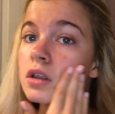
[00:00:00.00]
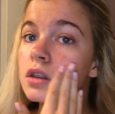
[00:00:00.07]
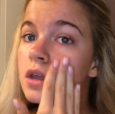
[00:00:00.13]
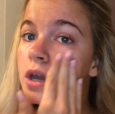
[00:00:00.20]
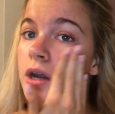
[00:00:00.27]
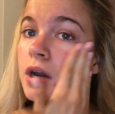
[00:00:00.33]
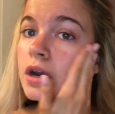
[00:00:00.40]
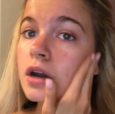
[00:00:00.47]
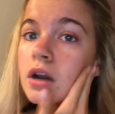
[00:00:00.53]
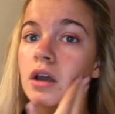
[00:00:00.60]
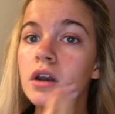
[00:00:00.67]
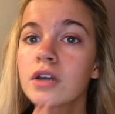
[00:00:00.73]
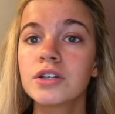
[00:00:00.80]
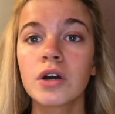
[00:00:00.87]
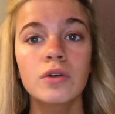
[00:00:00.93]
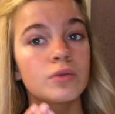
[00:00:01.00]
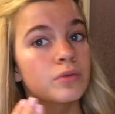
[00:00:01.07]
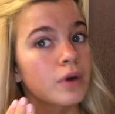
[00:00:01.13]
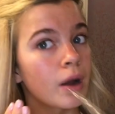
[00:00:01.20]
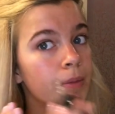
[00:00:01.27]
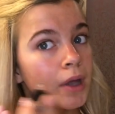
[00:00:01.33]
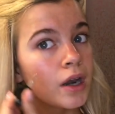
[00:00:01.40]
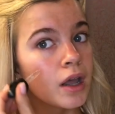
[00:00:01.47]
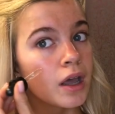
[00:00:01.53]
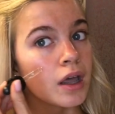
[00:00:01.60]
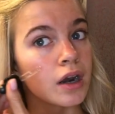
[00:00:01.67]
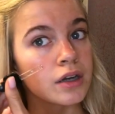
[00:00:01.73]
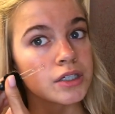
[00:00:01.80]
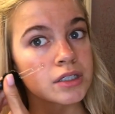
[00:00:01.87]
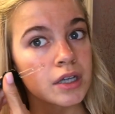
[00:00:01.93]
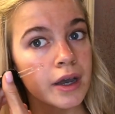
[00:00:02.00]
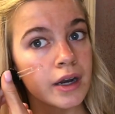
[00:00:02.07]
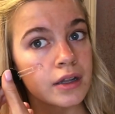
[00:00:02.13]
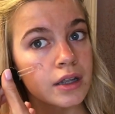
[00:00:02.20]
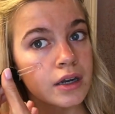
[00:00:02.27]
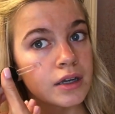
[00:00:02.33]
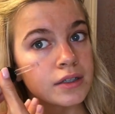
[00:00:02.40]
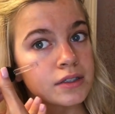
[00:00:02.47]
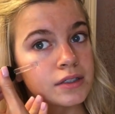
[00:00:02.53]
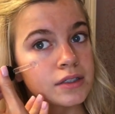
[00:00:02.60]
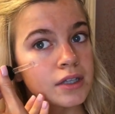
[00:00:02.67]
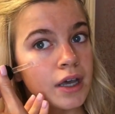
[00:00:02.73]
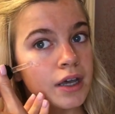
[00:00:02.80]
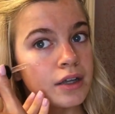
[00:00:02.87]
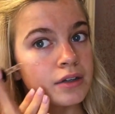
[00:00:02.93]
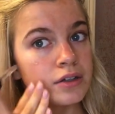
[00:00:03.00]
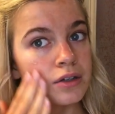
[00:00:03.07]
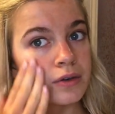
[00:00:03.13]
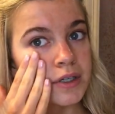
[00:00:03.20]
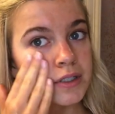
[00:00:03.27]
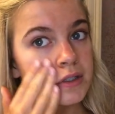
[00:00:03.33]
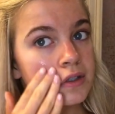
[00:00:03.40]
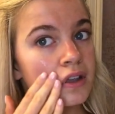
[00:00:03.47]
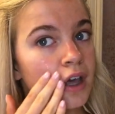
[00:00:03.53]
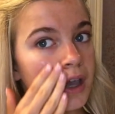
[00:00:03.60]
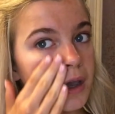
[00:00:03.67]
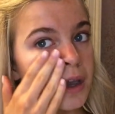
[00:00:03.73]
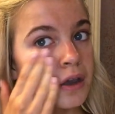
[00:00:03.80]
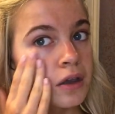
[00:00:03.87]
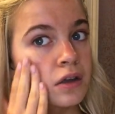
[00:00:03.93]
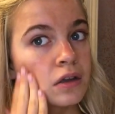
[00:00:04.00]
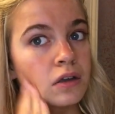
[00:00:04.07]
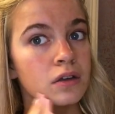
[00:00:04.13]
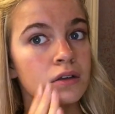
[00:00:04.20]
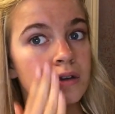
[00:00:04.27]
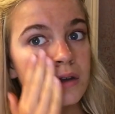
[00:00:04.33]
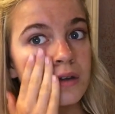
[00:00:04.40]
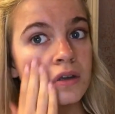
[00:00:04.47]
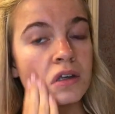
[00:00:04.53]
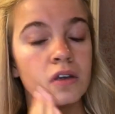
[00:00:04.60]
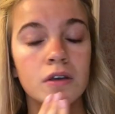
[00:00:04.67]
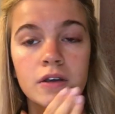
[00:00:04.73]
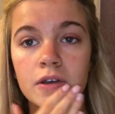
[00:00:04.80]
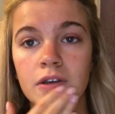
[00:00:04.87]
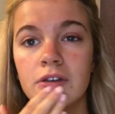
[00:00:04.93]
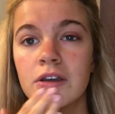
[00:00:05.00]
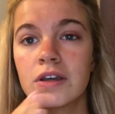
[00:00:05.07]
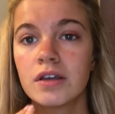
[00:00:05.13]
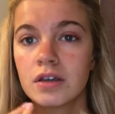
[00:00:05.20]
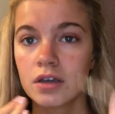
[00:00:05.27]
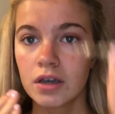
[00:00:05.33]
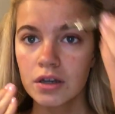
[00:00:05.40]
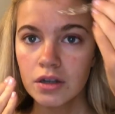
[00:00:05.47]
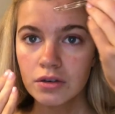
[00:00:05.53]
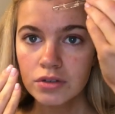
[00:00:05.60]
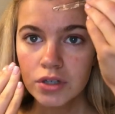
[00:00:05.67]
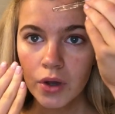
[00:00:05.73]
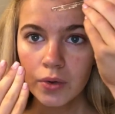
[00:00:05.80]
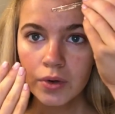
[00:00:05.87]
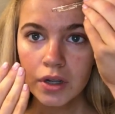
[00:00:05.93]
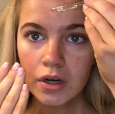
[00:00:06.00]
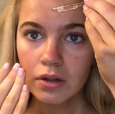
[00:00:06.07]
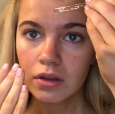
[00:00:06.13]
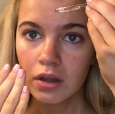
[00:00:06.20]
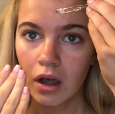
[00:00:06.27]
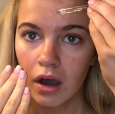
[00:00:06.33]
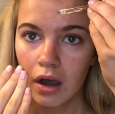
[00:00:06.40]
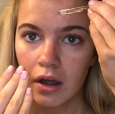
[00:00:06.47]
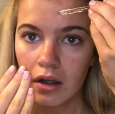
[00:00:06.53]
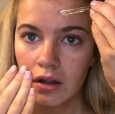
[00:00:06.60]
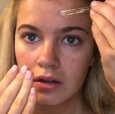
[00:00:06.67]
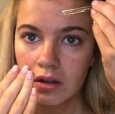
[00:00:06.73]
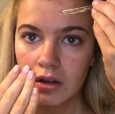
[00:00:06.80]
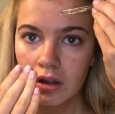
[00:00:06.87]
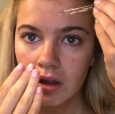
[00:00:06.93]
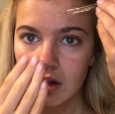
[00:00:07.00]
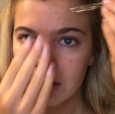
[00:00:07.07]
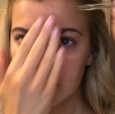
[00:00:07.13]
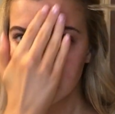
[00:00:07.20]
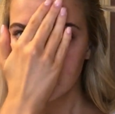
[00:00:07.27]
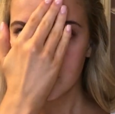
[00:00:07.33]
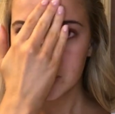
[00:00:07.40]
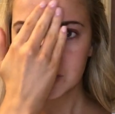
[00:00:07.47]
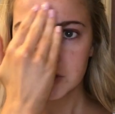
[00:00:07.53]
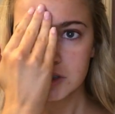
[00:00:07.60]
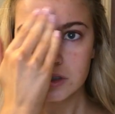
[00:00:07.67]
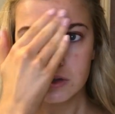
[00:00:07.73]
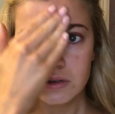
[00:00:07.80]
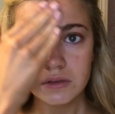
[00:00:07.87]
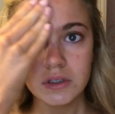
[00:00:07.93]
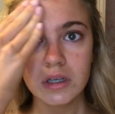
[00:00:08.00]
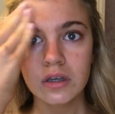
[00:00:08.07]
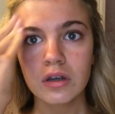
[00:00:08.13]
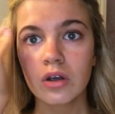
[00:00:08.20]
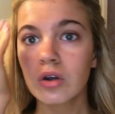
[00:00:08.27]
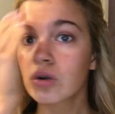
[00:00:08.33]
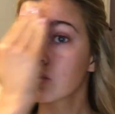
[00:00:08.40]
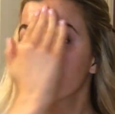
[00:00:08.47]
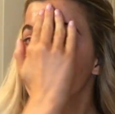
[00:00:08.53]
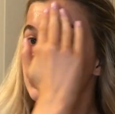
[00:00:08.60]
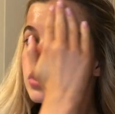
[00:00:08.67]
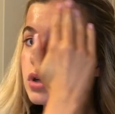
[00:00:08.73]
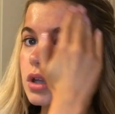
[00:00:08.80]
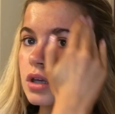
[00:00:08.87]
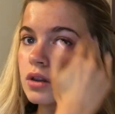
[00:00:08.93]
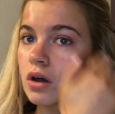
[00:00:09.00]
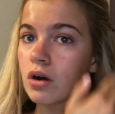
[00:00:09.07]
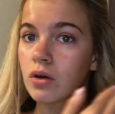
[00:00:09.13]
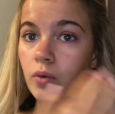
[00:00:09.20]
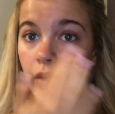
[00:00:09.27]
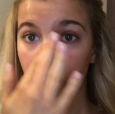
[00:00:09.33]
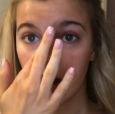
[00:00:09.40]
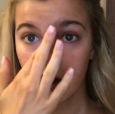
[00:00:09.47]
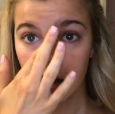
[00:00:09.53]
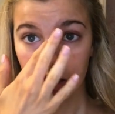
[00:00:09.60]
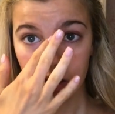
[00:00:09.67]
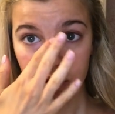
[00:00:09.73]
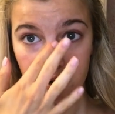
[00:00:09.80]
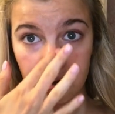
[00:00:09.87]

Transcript: there, and I don't rub it in, I just kind of let it sit and do its thing. You don't need a lot, a little bit just goes like a really long way.